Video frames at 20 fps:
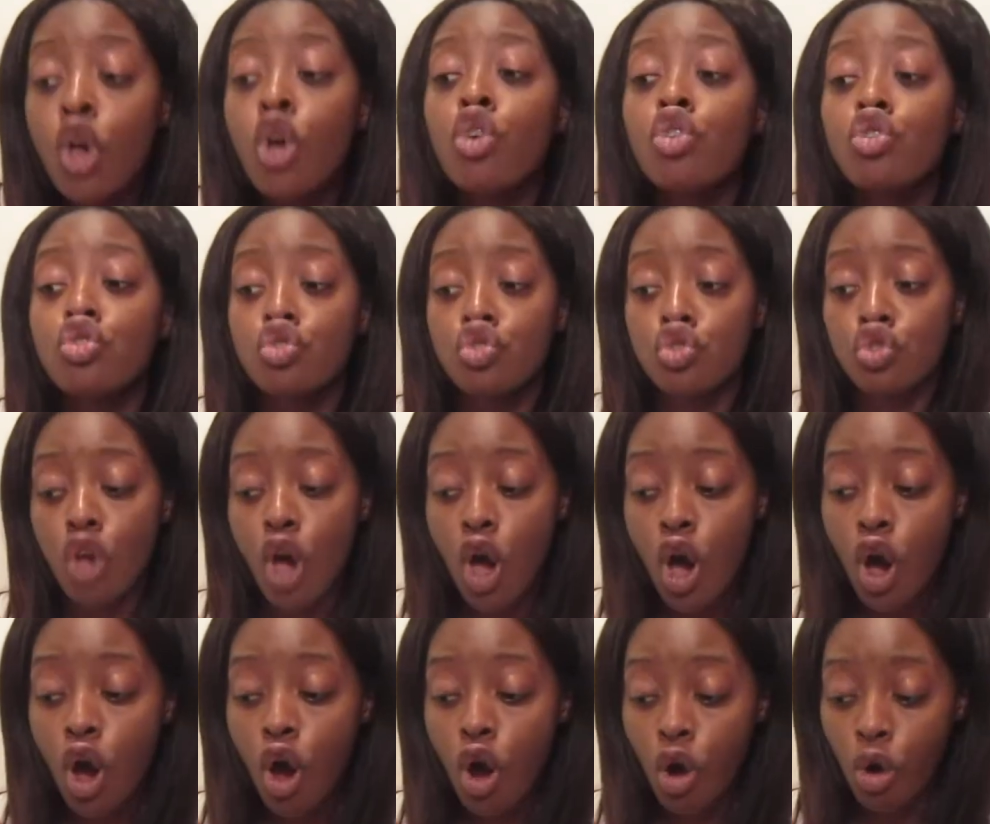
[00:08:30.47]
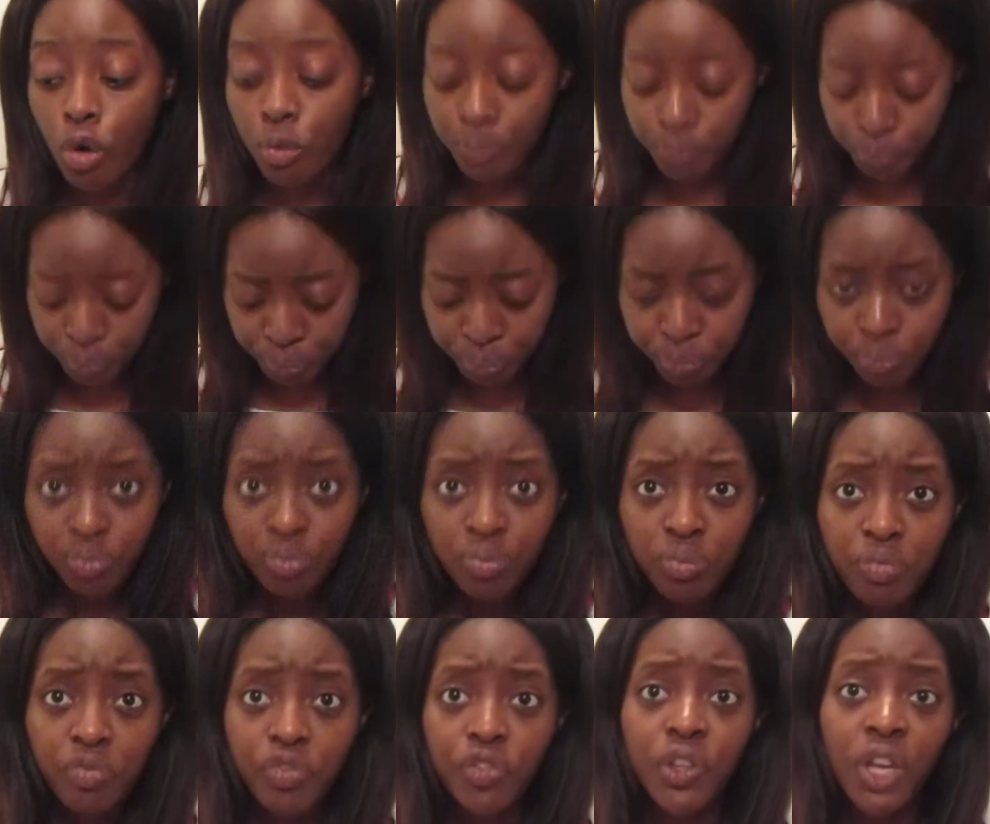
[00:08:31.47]
So
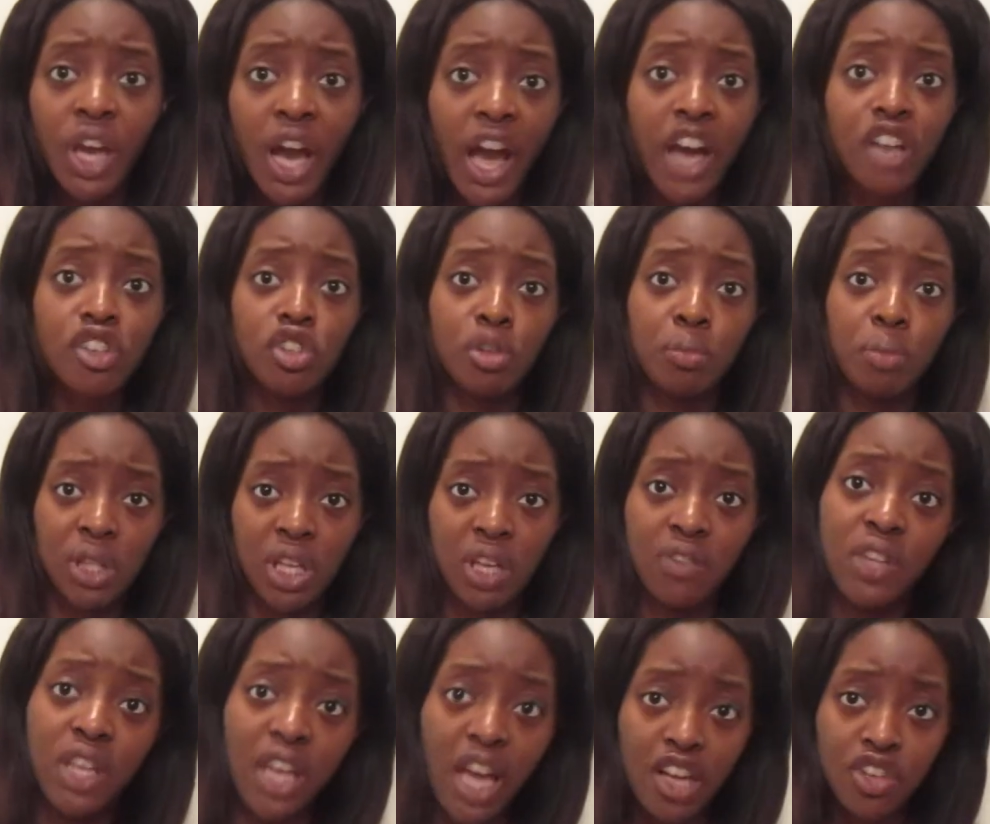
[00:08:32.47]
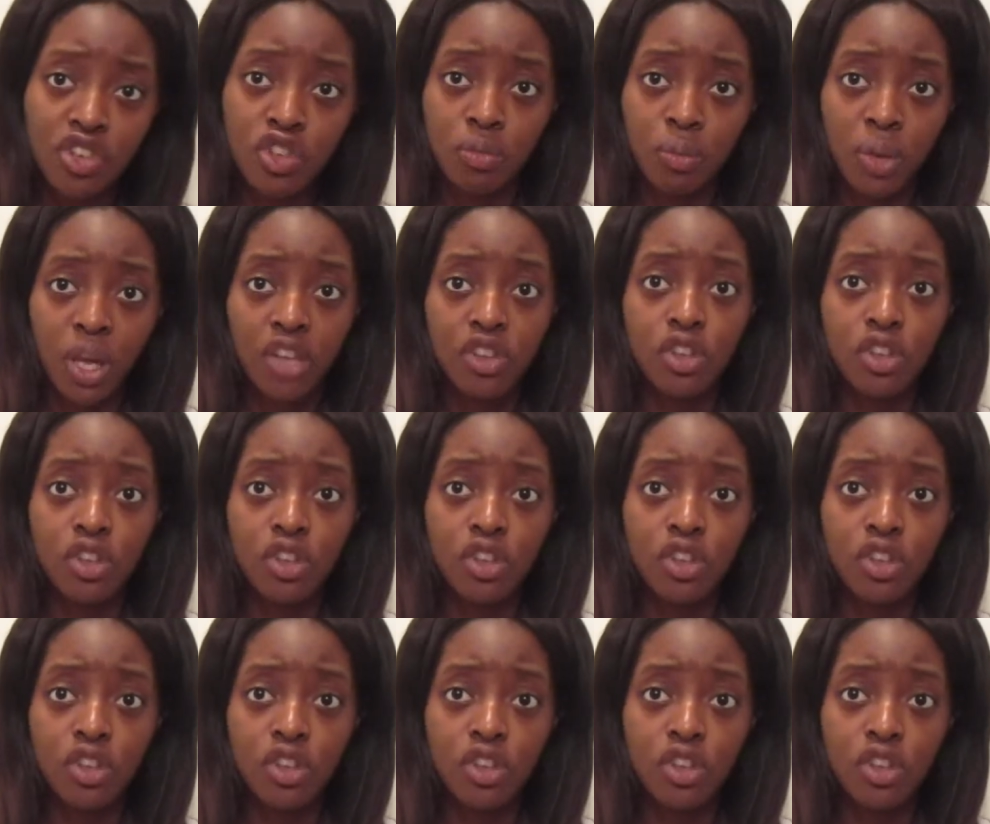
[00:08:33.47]
I actually believe the estimate.